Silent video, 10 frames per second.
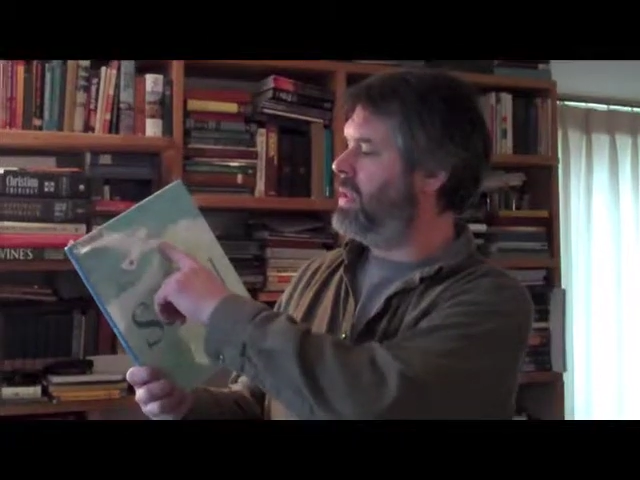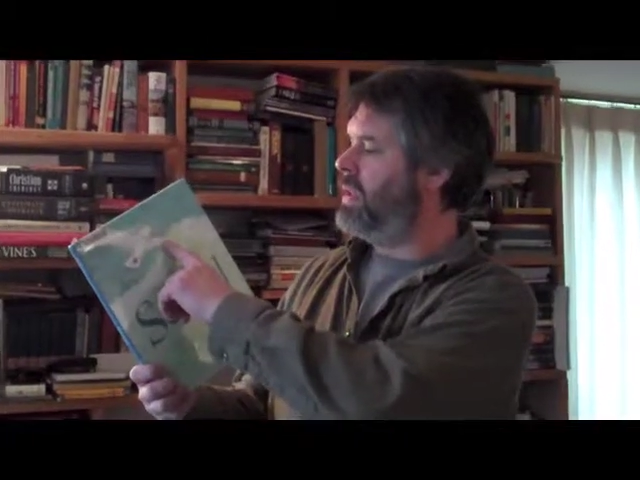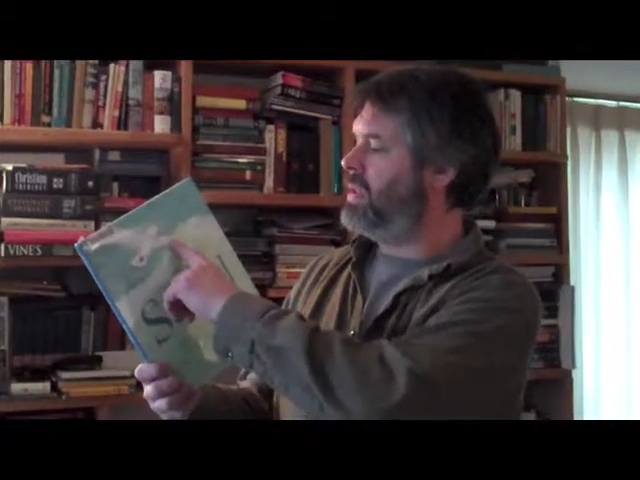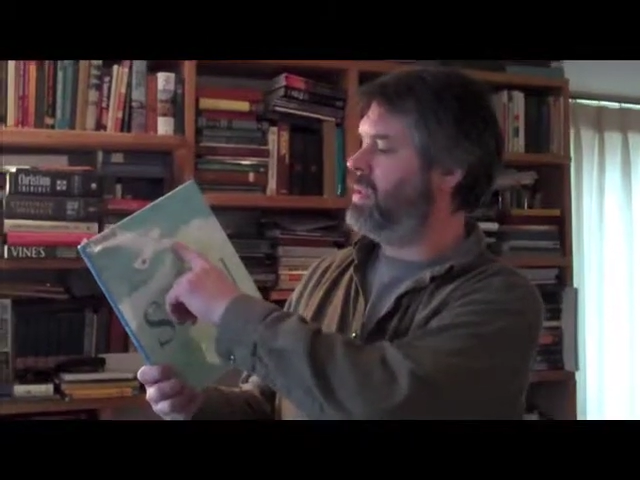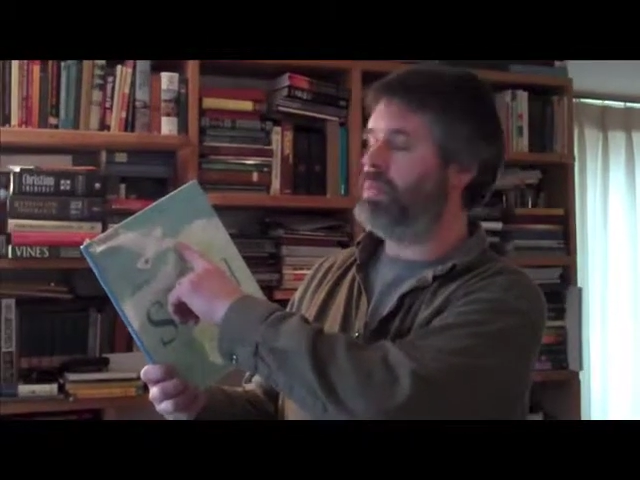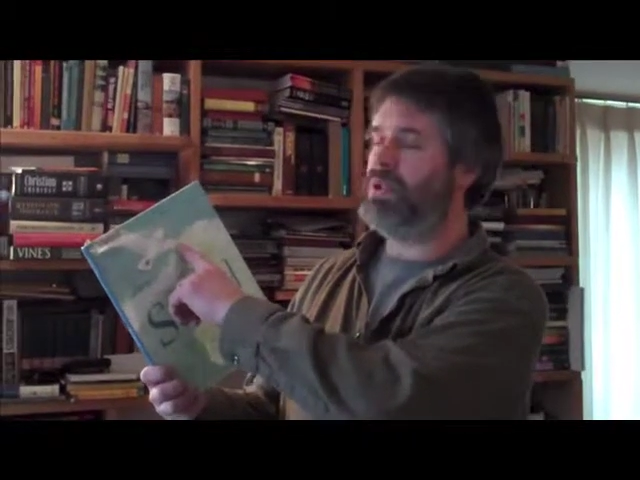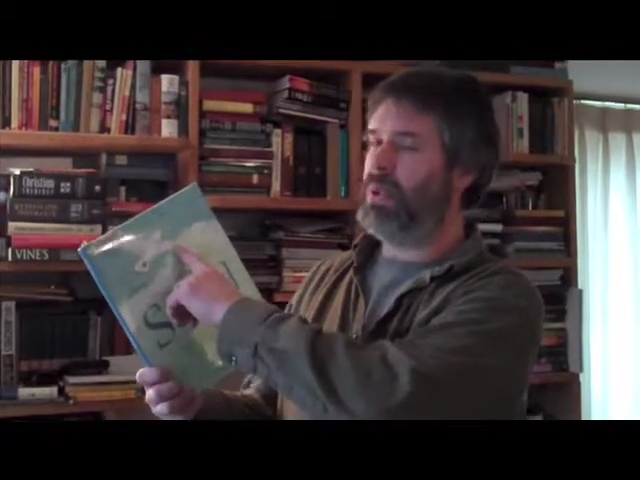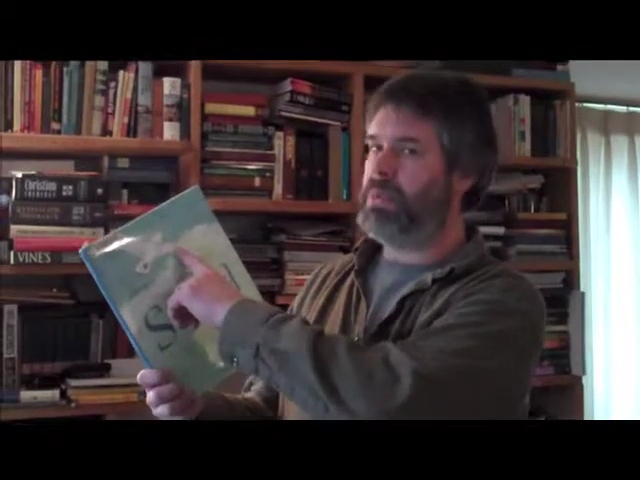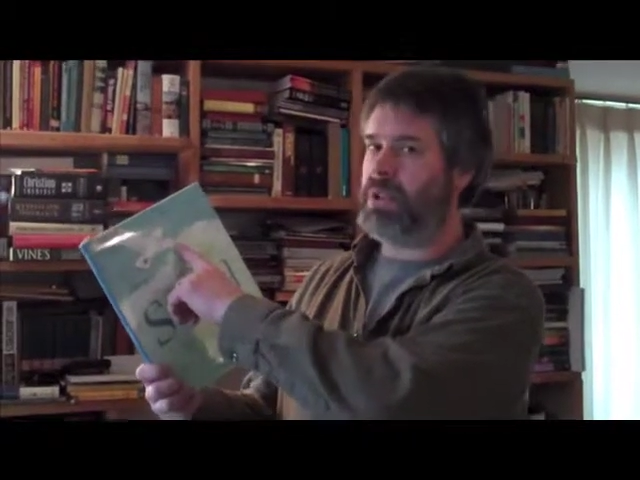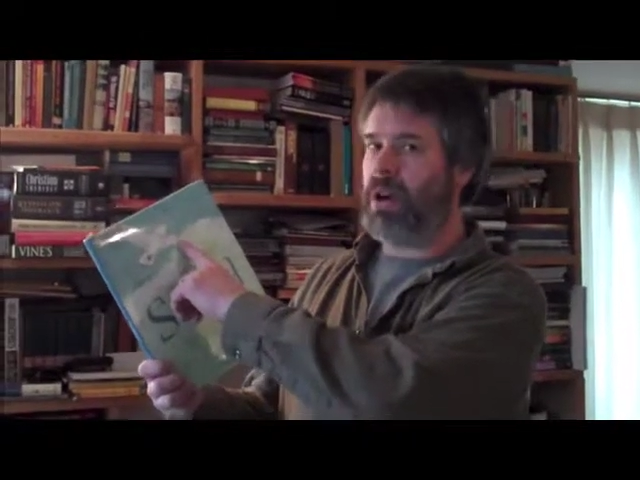does some
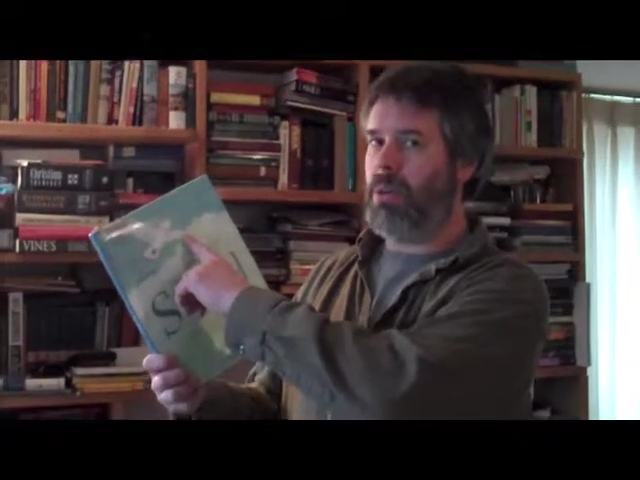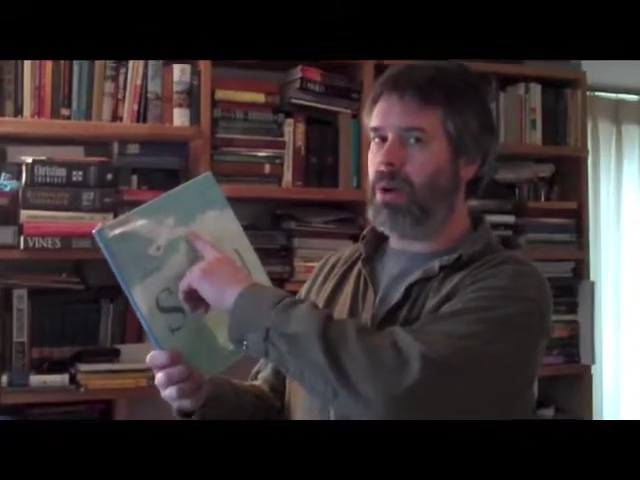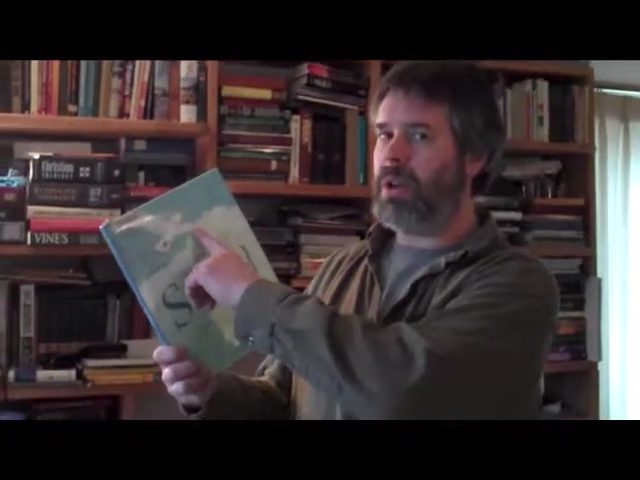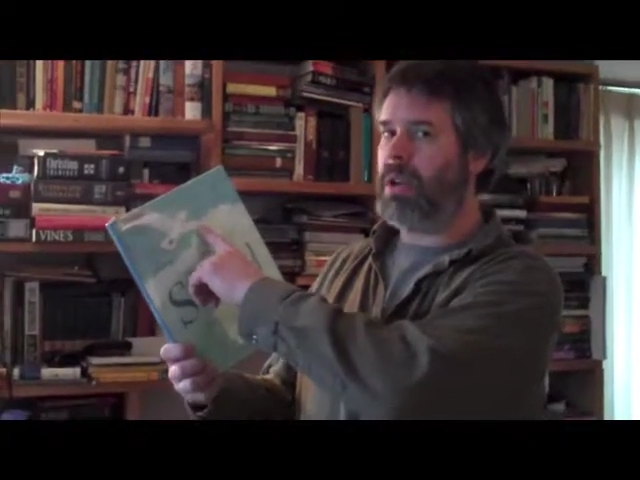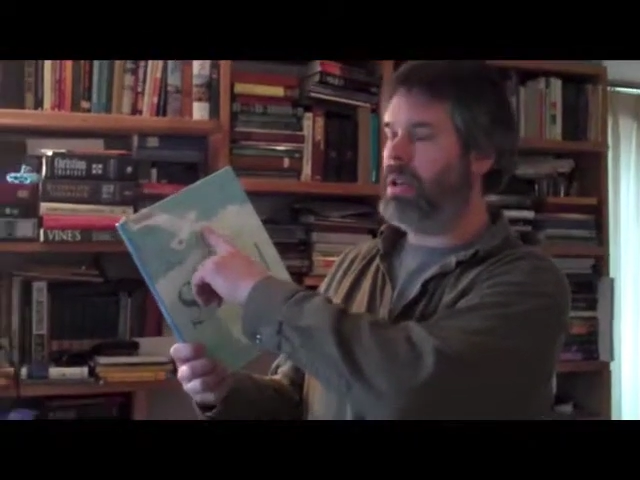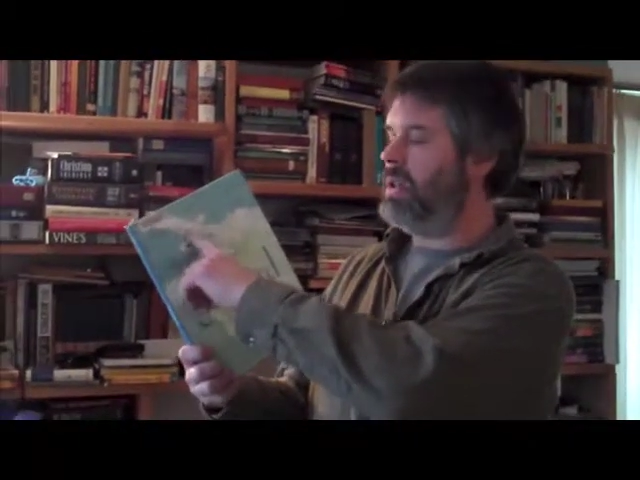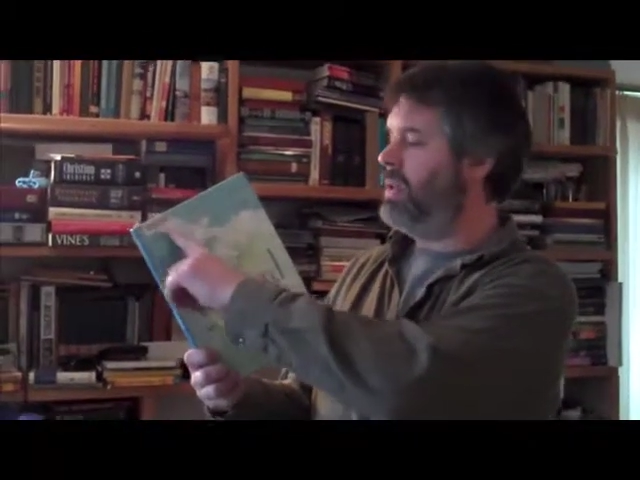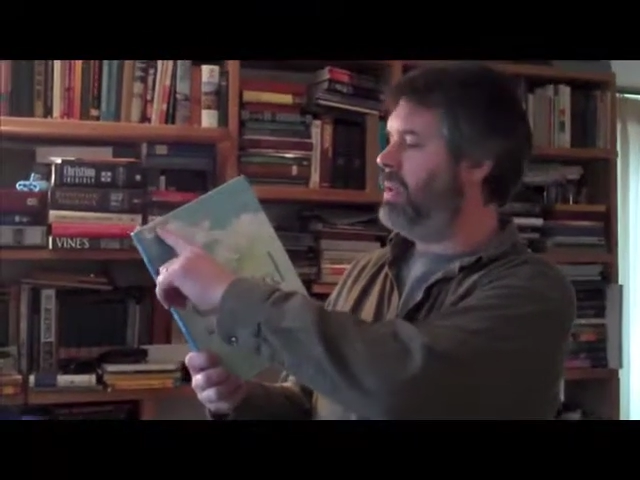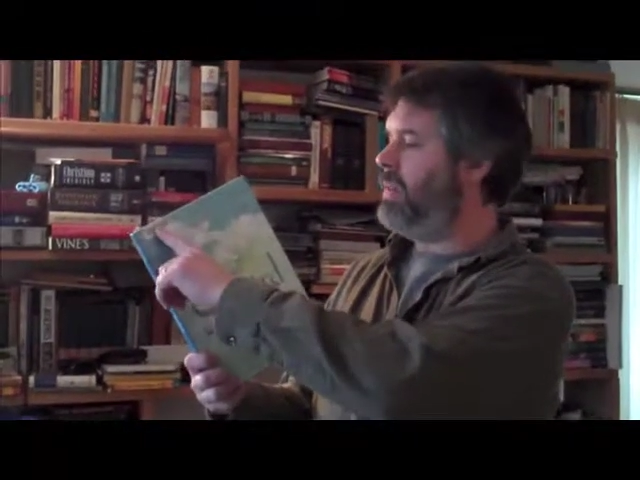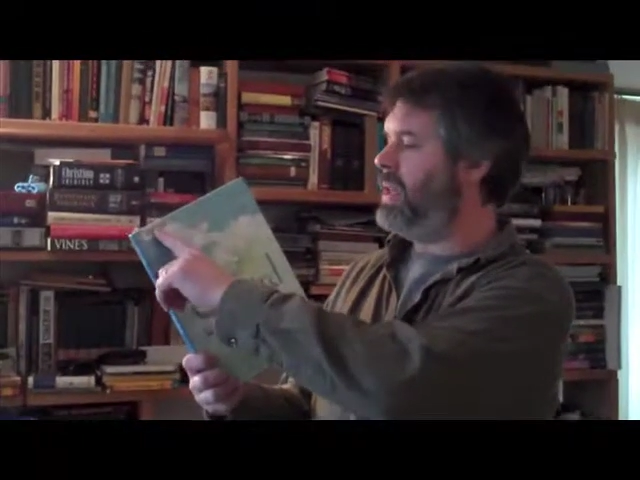scrimshaw work,
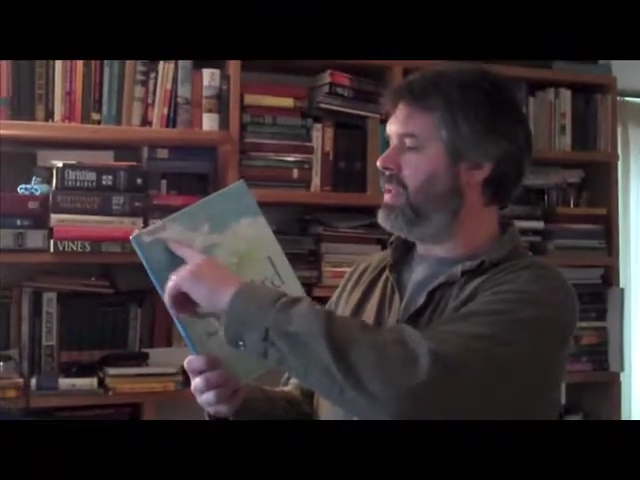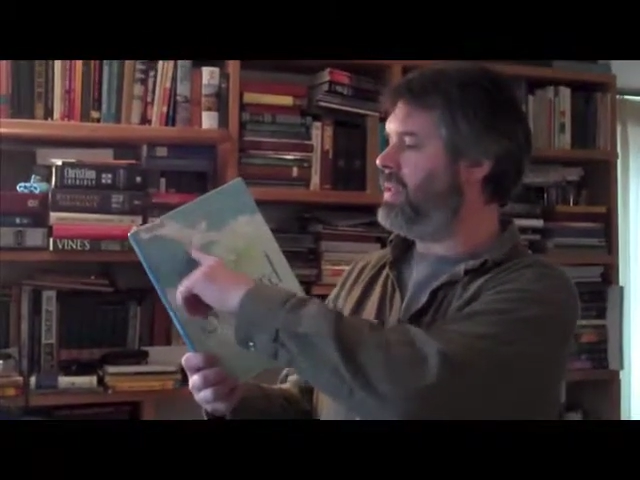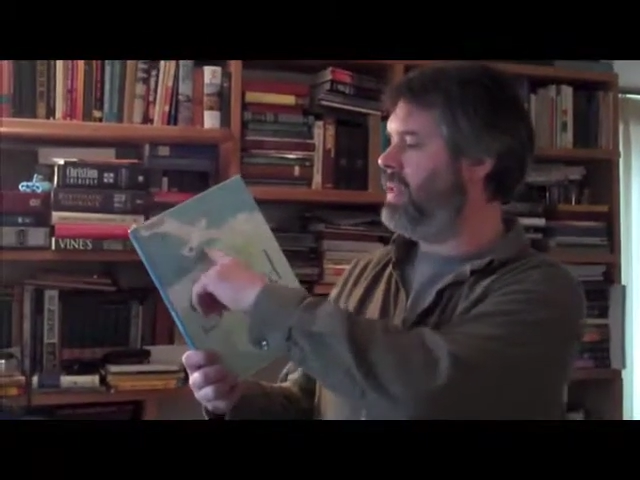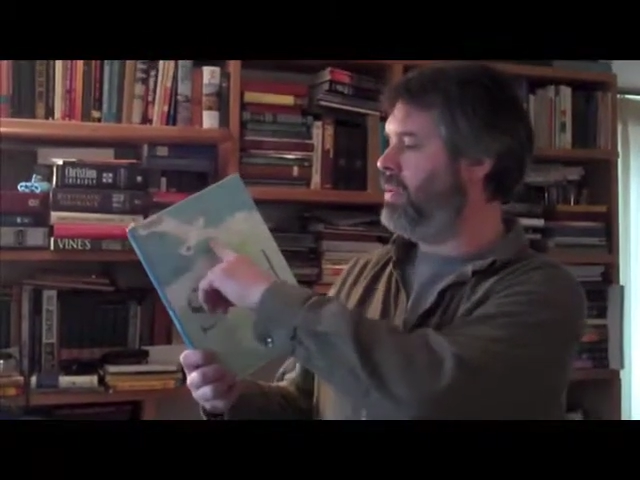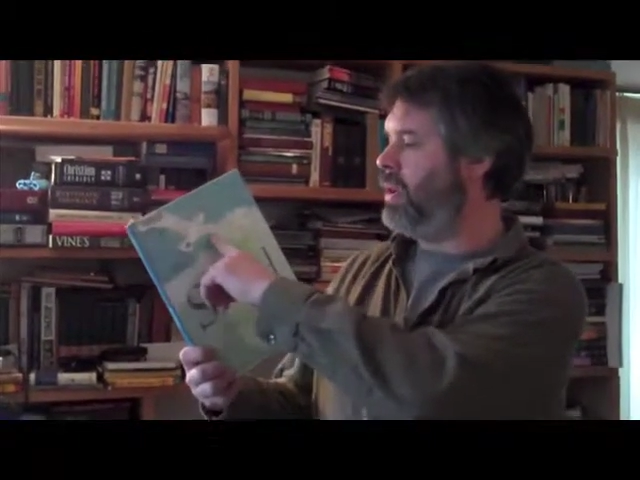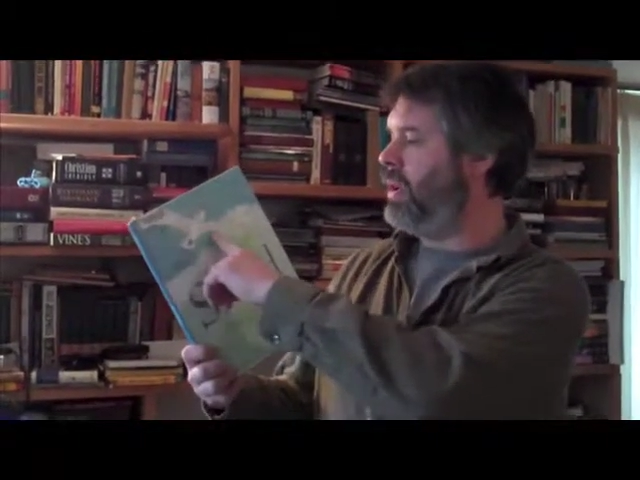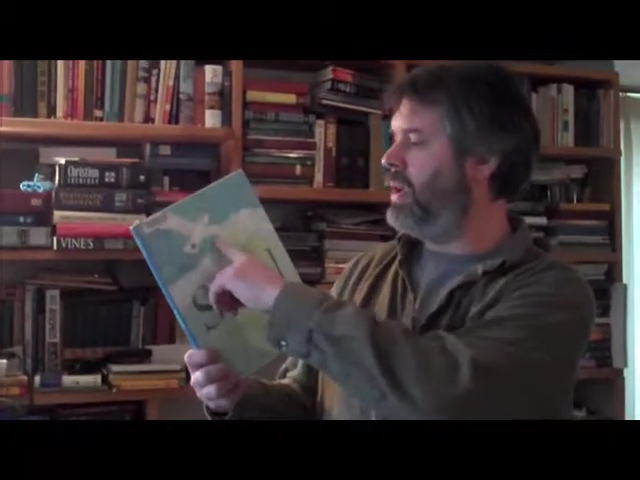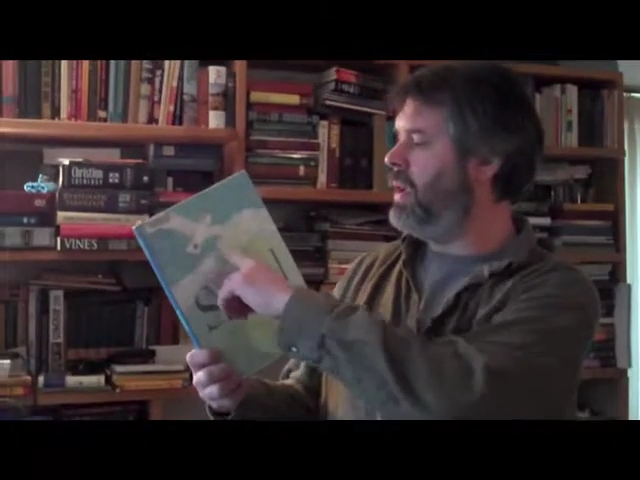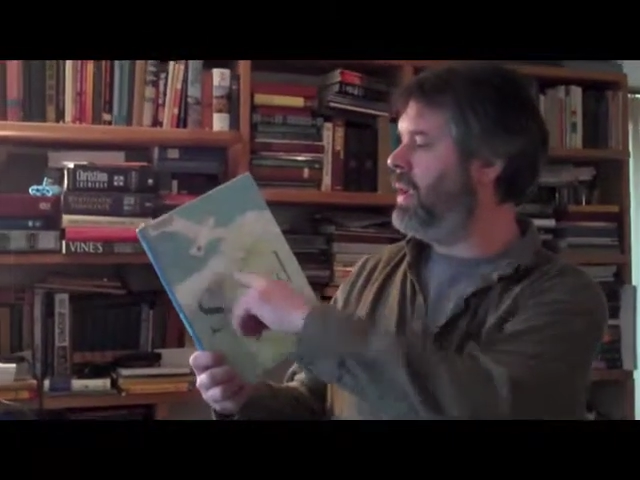makes a seabird